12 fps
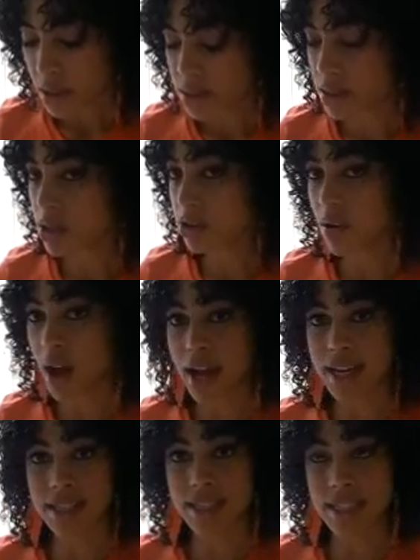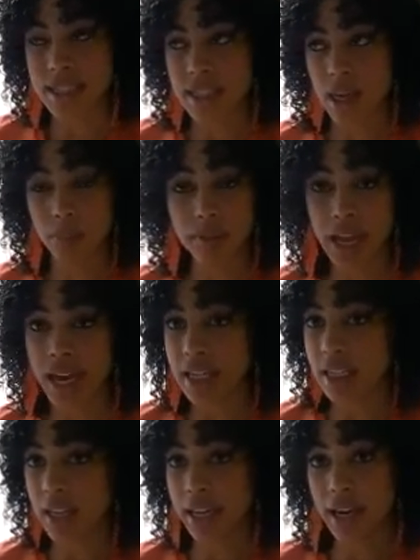So I applied
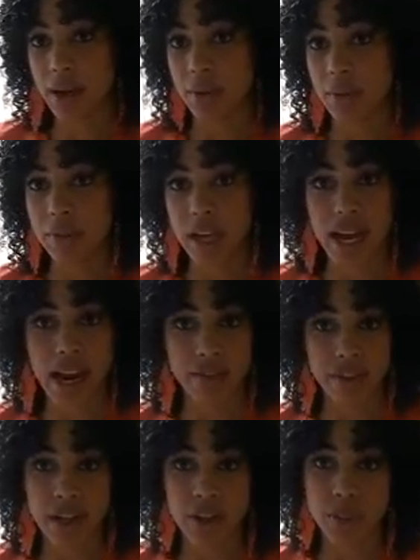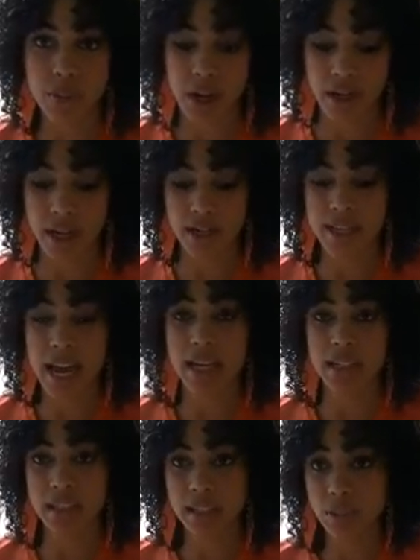it like I would apply every other product. I had
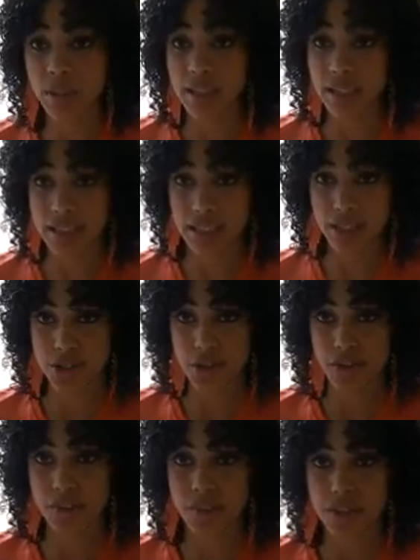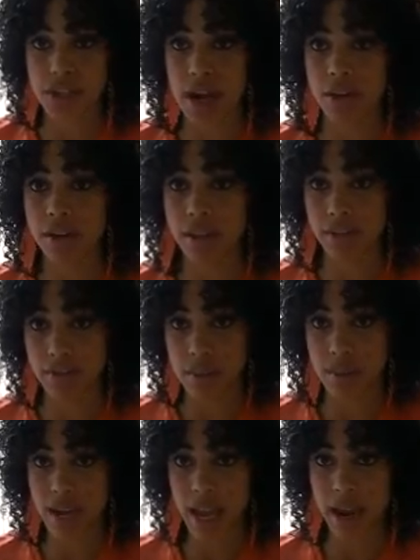a little bit of conditioner from the shower left
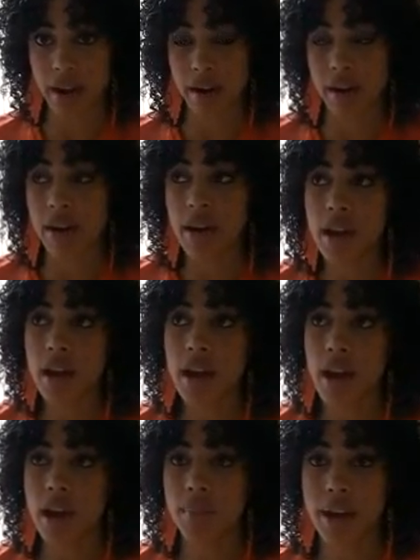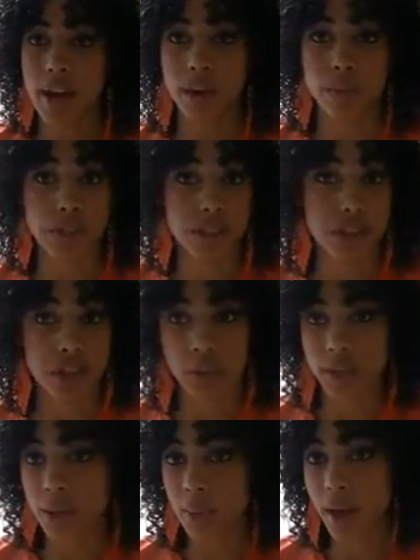in my hair. My hair was
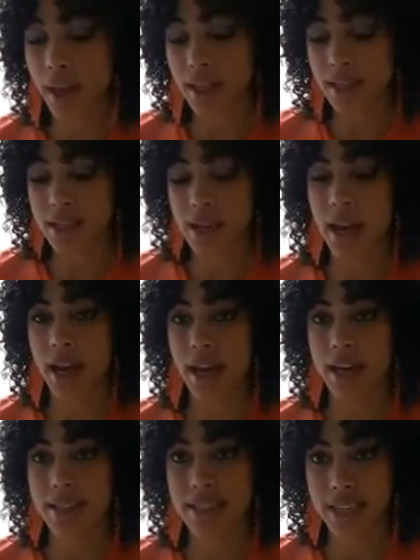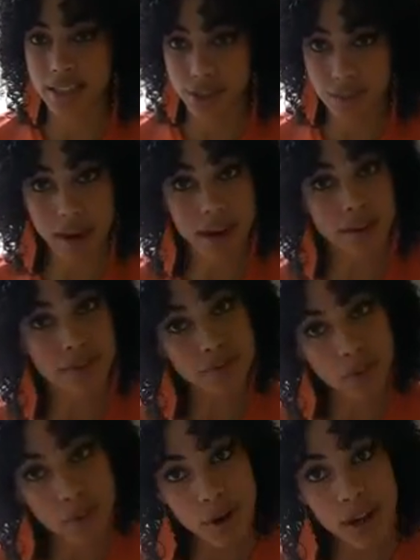soaking wet. I sectioned my hair in
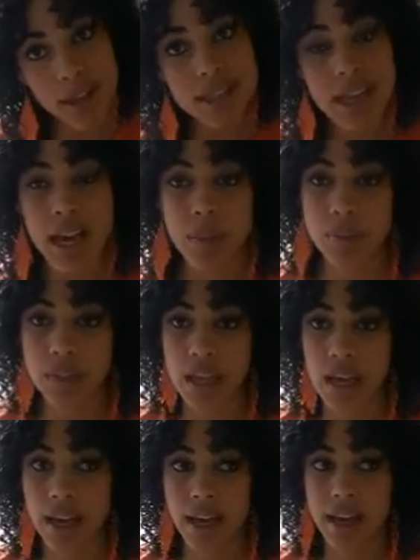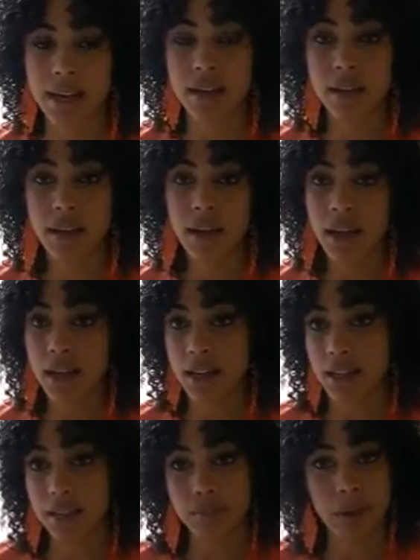fours. I applied
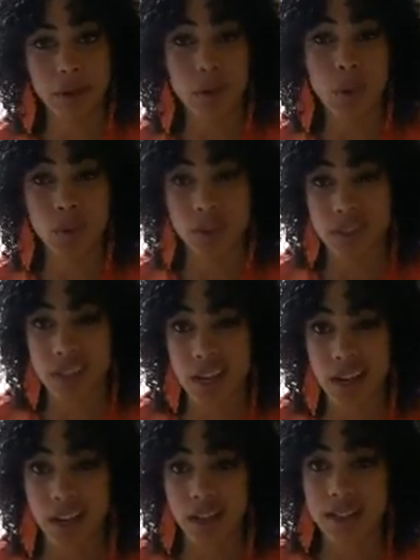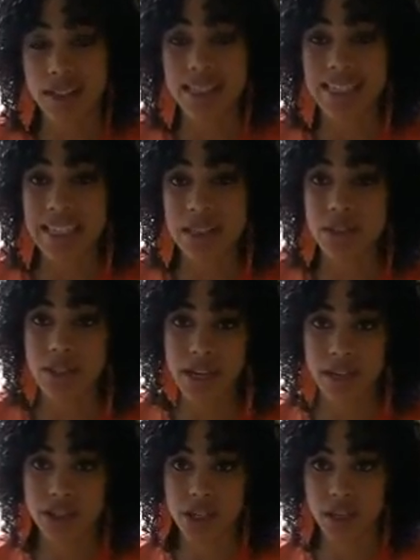about a quarter size to each
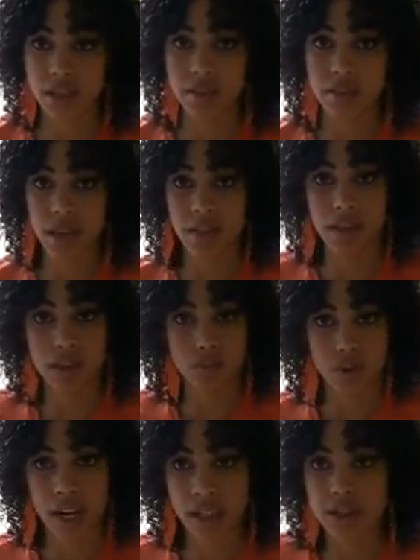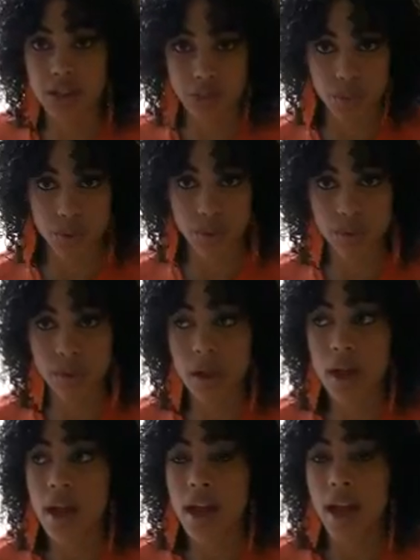section and then raked through
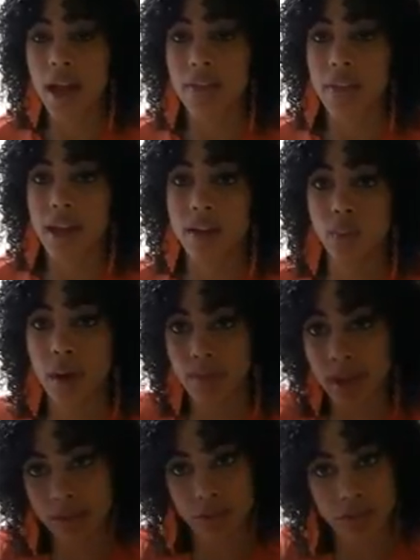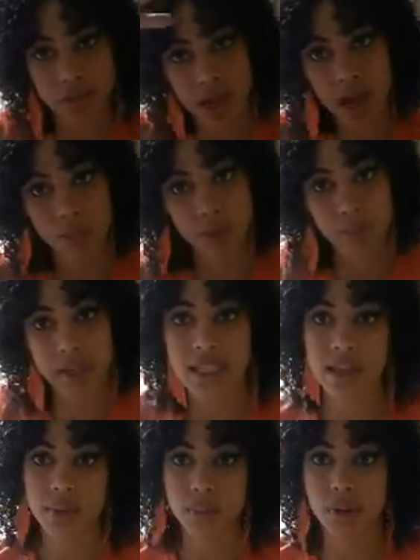and then went back through the top with my
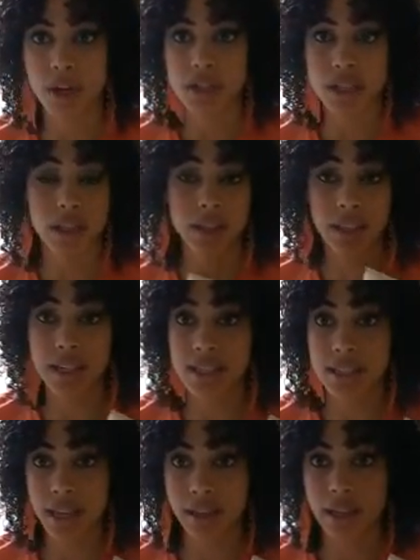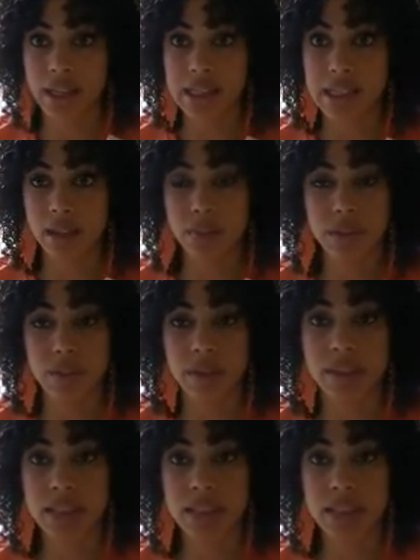Denman brush and then let it sit until it was about